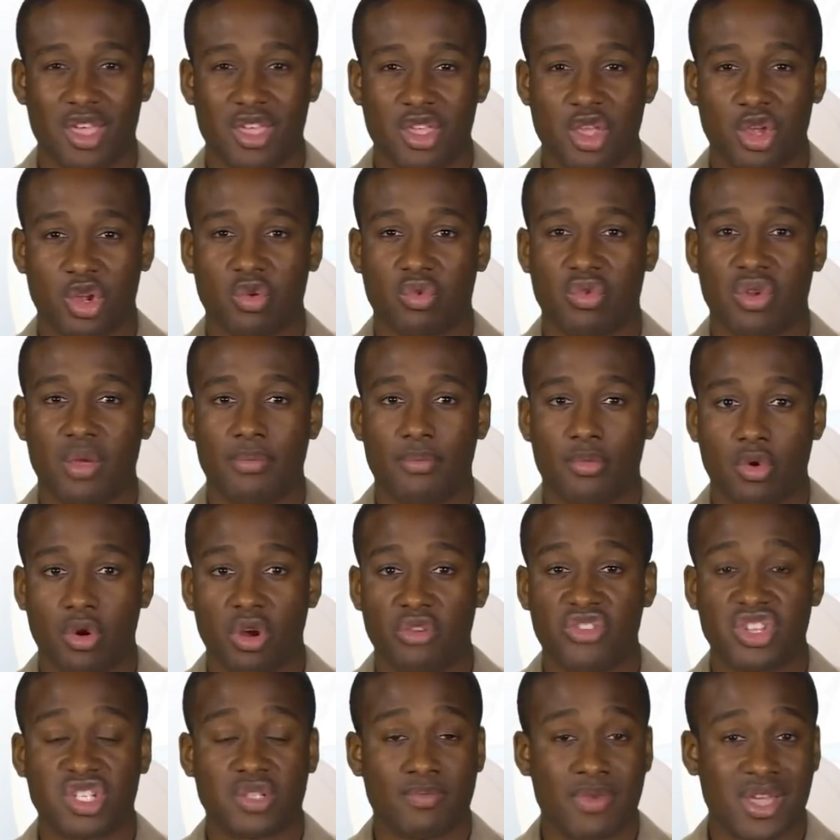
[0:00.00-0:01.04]
You can read more
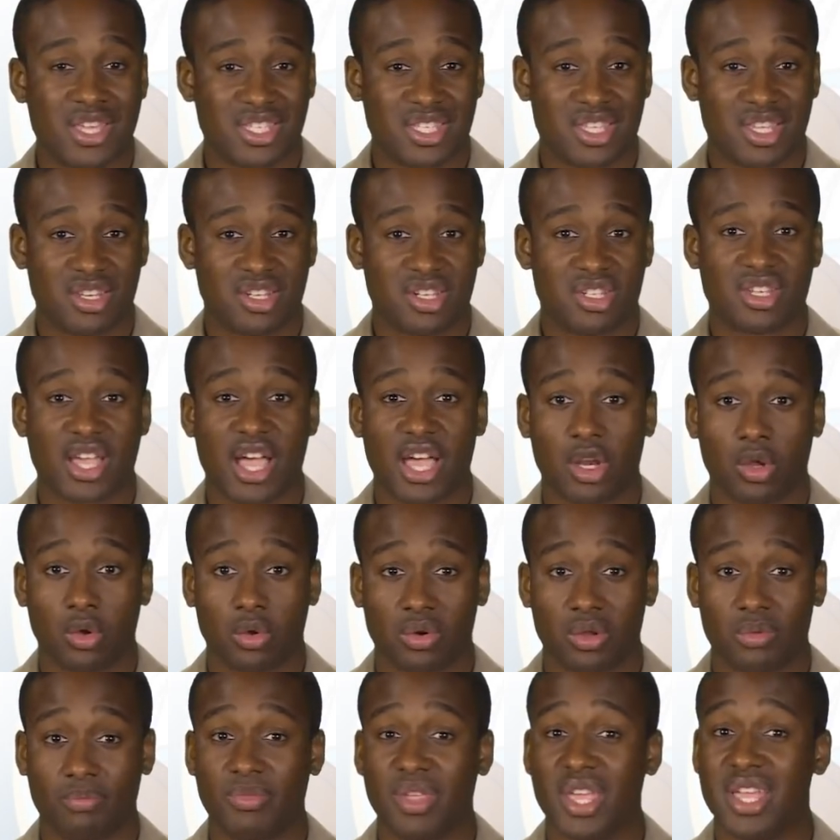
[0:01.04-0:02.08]
of his message
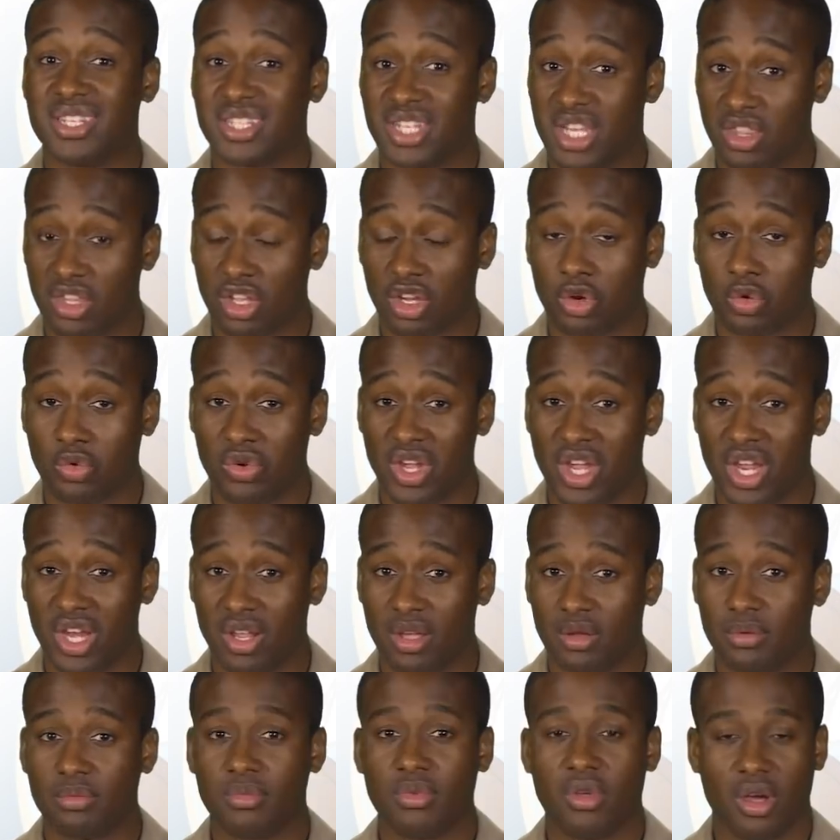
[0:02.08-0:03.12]
titled It's in the Creed
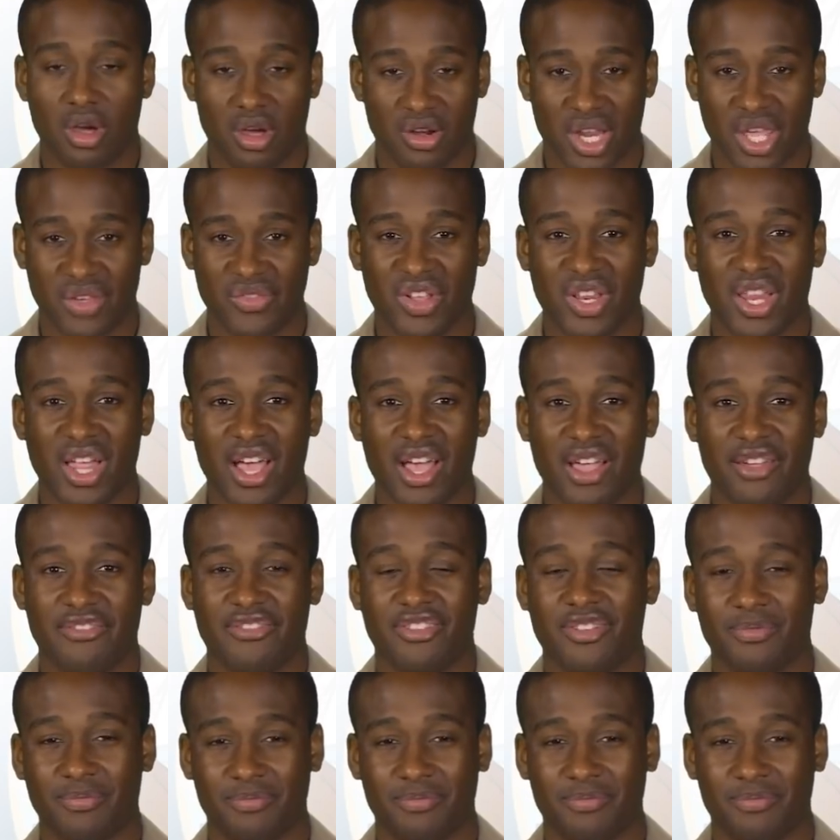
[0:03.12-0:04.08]
on Navy Live.